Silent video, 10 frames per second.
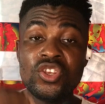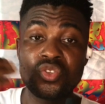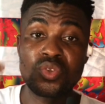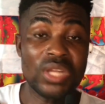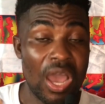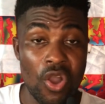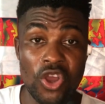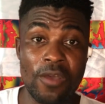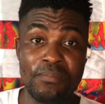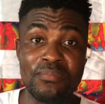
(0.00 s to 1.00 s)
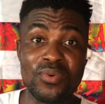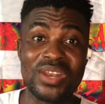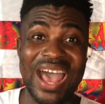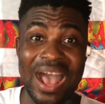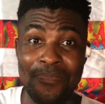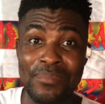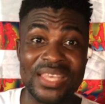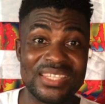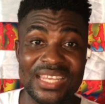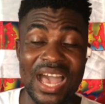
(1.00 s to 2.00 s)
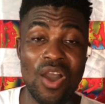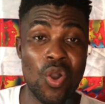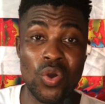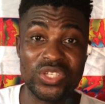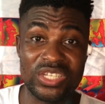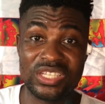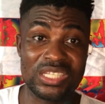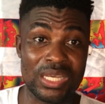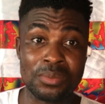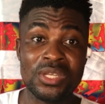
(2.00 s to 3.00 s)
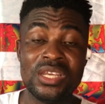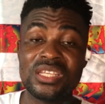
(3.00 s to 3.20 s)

so that other people that are missing out on these steps